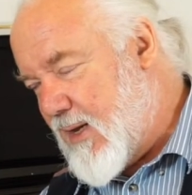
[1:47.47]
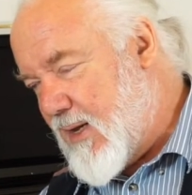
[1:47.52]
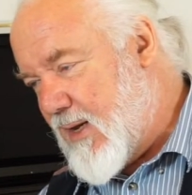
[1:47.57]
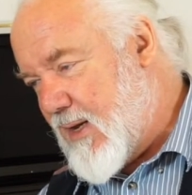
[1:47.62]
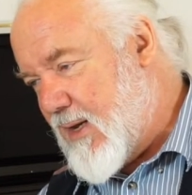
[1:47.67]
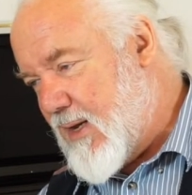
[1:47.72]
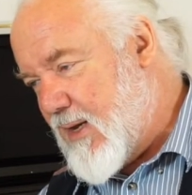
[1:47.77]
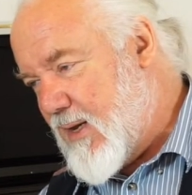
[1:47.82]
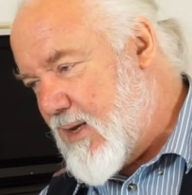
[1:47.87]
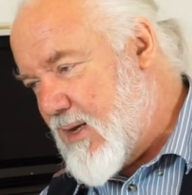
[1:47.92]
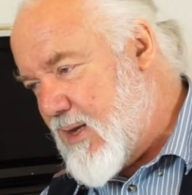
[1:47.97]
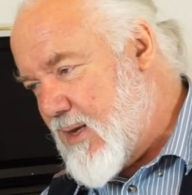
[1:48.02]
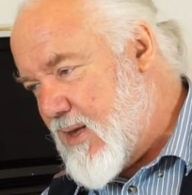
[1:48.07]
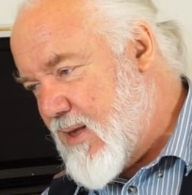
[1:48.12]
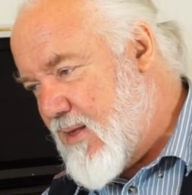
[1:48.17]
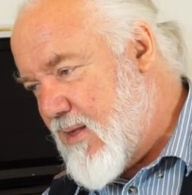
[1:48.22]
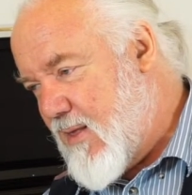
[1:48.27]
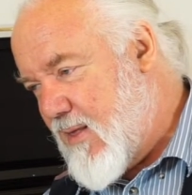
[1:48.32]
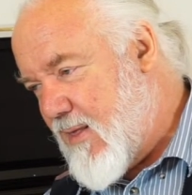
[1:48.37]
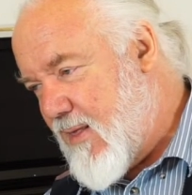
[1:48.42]
Uh,
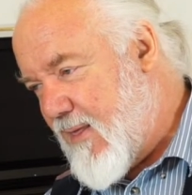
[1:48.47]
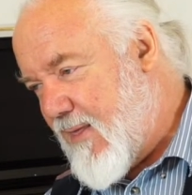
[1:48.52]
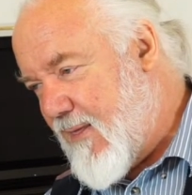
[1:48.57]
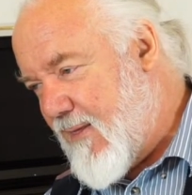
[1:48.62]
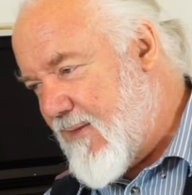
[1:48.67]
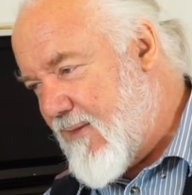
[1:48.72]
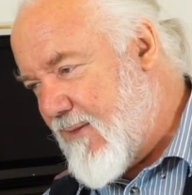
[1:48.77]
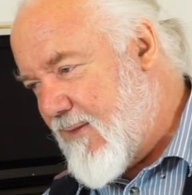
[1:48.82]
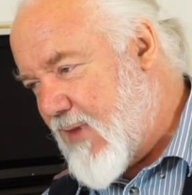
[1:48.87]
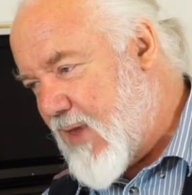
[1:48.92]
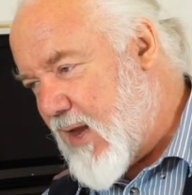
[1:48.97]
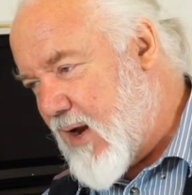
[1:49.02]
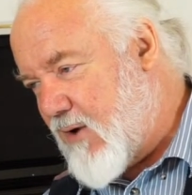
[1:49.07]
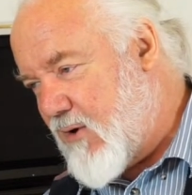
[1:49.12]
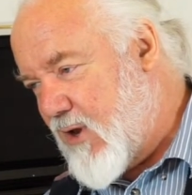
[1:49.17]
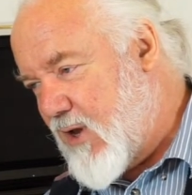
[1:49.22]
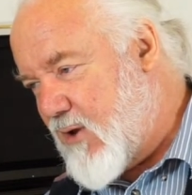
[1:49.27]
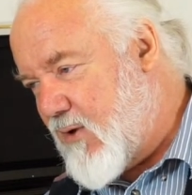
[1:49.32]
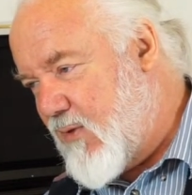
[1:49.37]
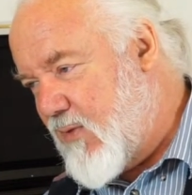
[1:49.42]
and
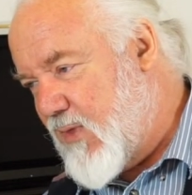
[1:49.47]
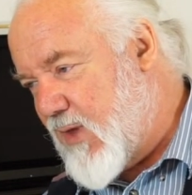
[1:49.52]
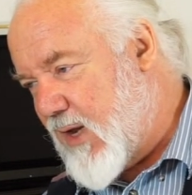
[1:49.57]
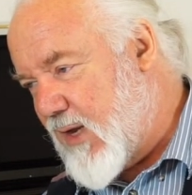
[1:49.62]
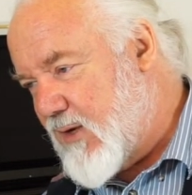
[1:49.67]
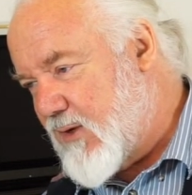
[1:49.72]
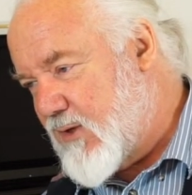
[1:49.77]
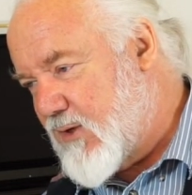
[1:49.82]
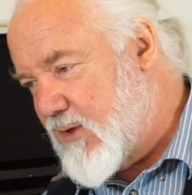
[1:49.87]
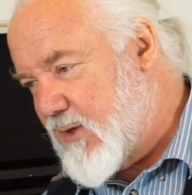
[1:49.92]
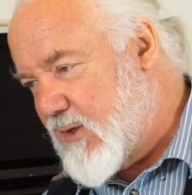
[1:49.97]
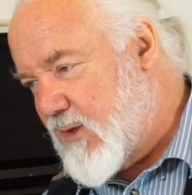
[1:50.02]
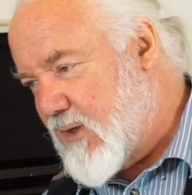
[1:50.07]
carrying on that